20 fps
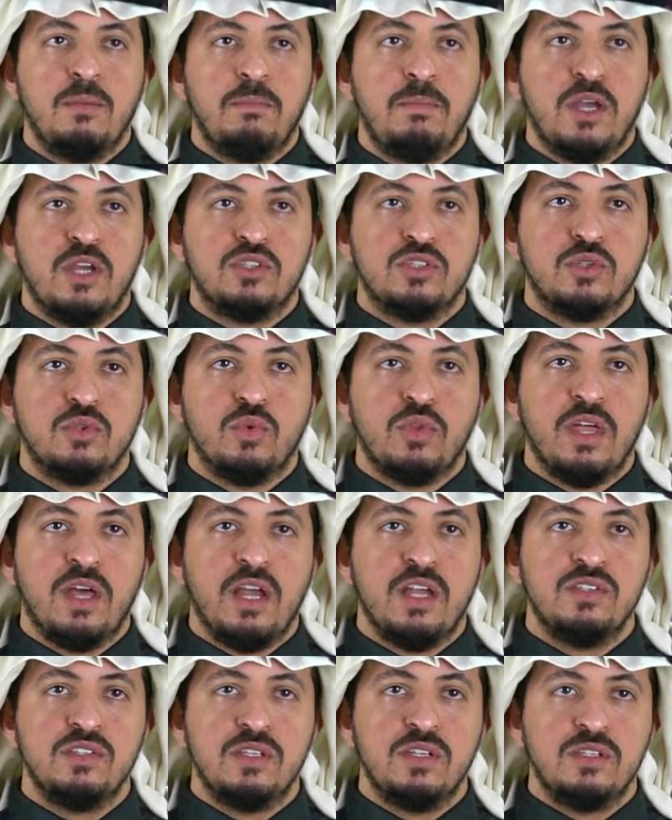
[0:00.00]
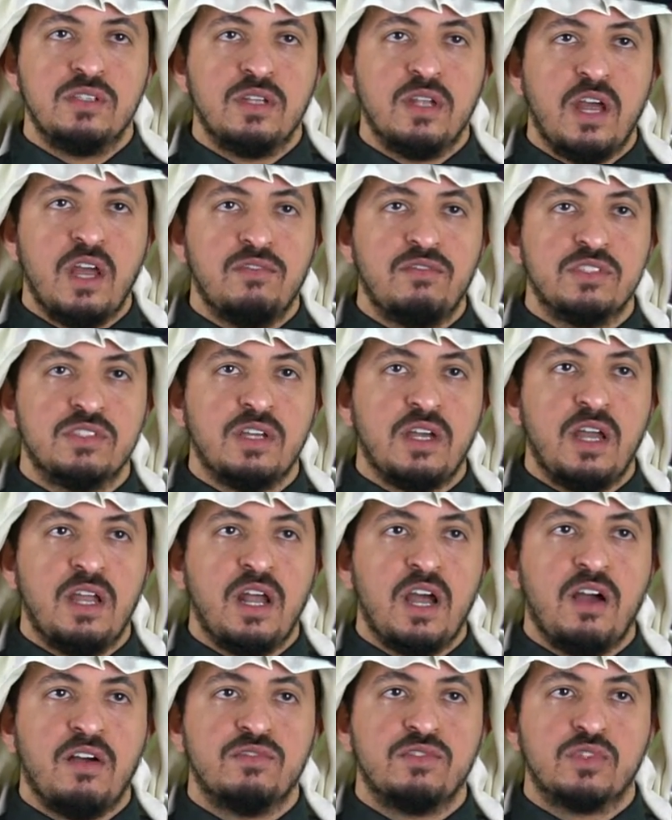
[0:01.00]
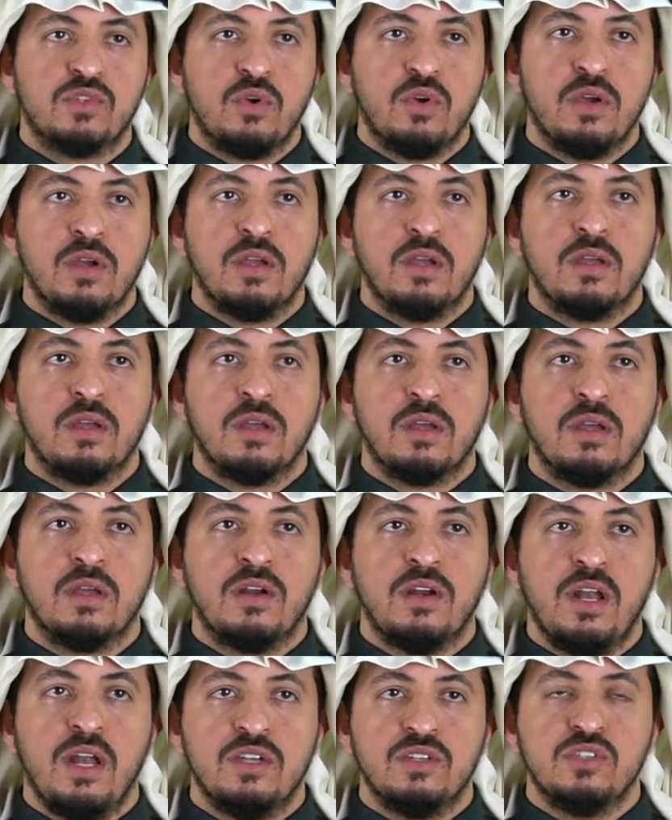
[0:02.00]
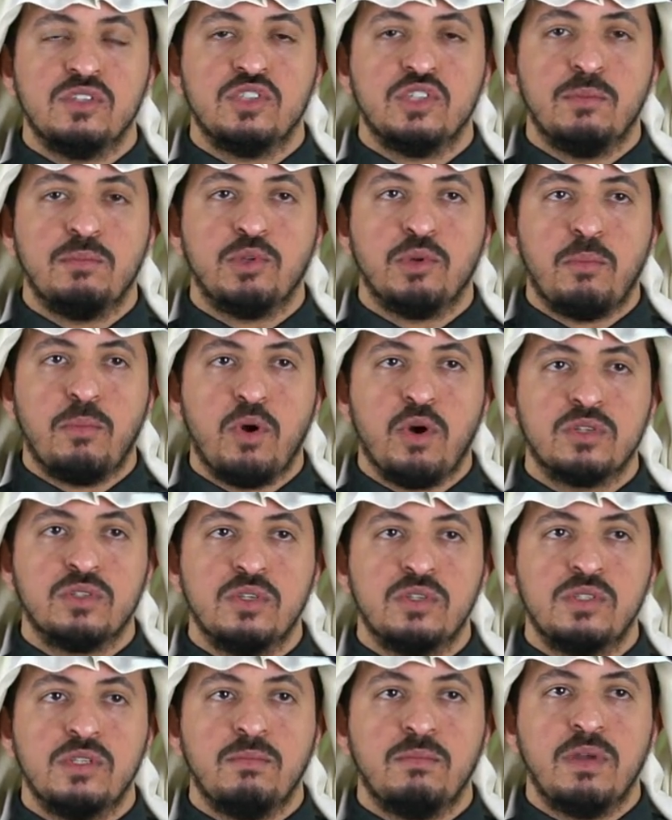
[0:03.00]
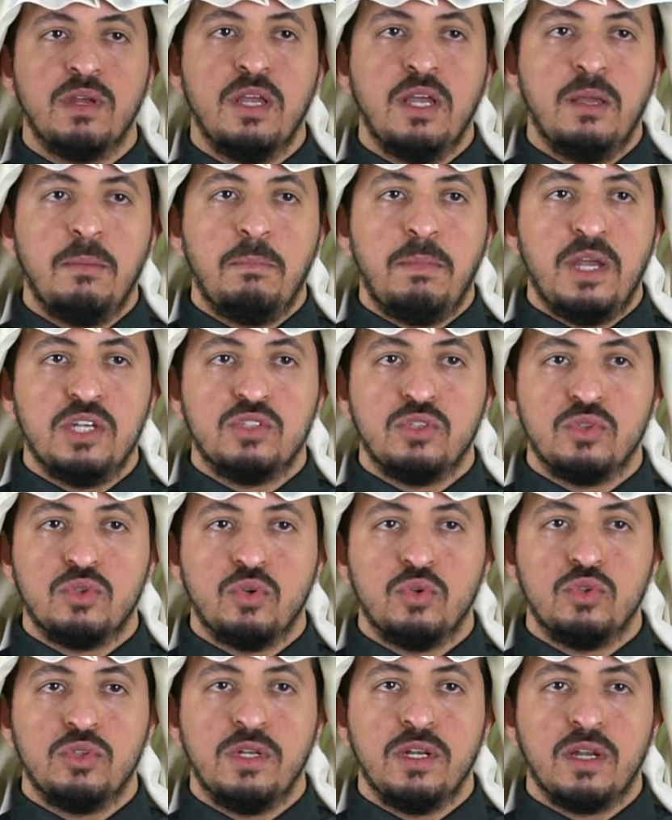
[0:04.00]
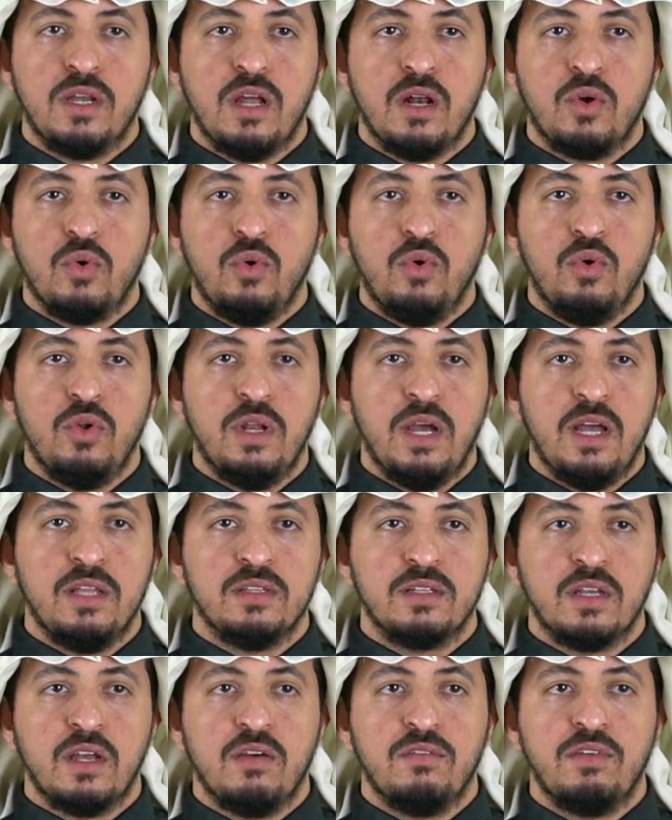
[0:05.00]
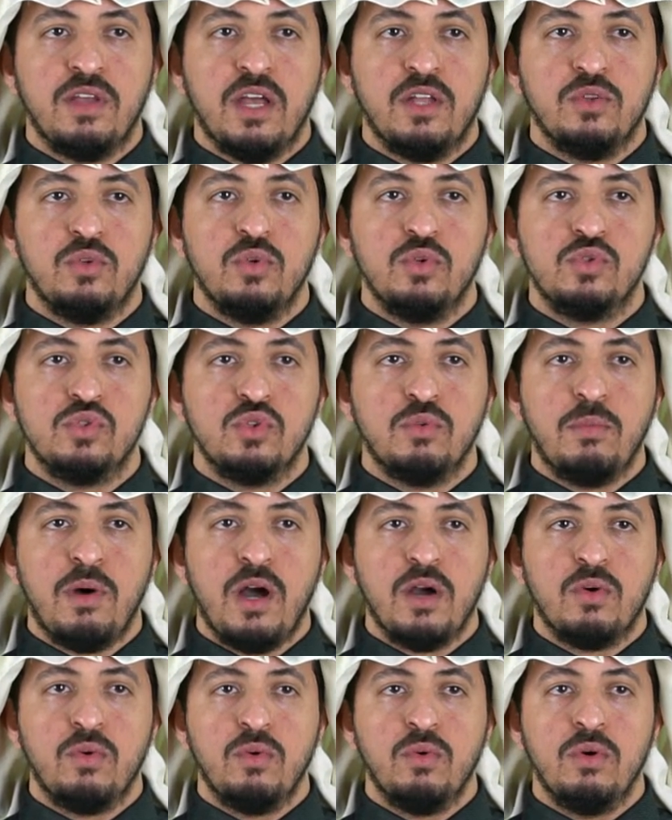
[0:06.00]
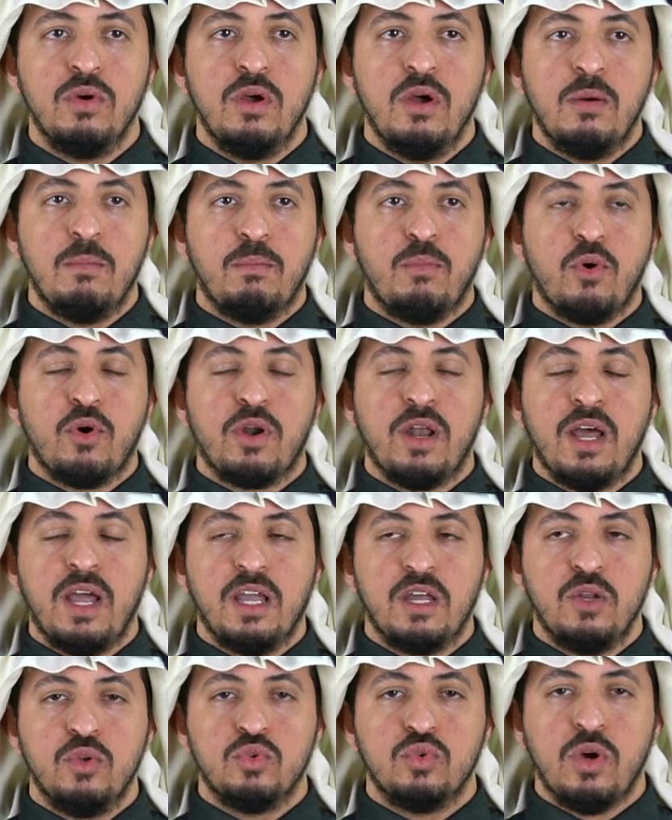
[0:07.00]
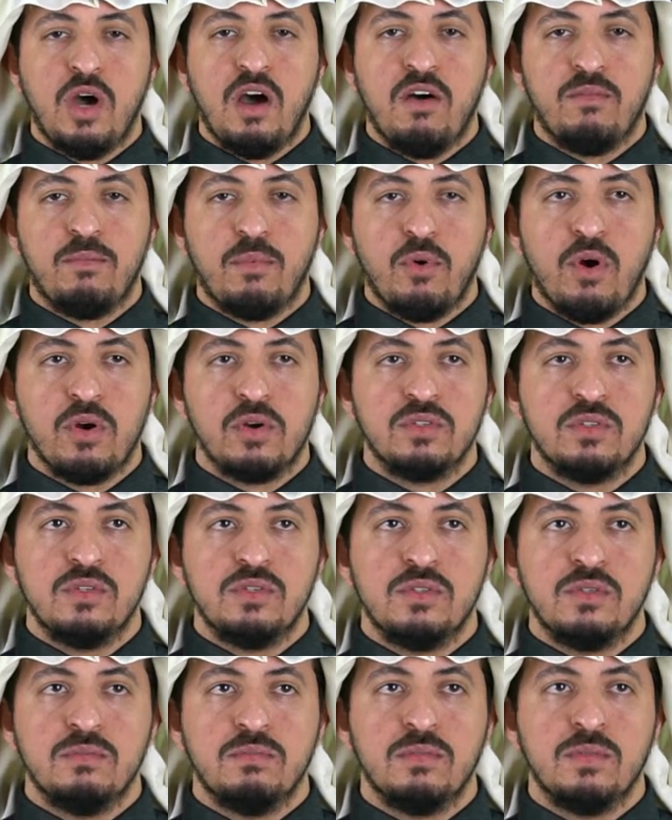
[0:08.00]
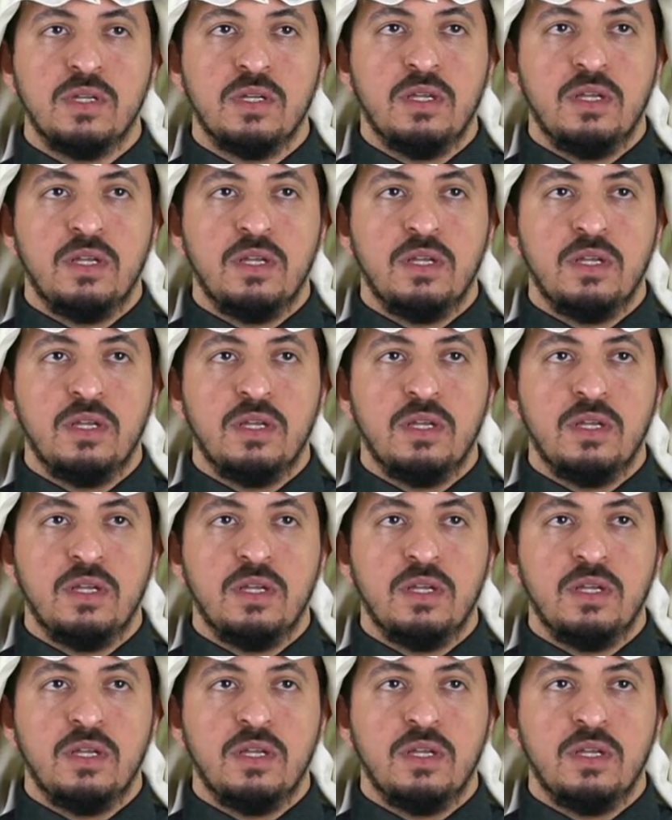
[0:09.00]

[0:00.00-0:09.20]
Patients with a high stress lifestyle have strong relationship to bruxism. Patients who drink alcohol and coffee and use tobacco more likely to have bruxism.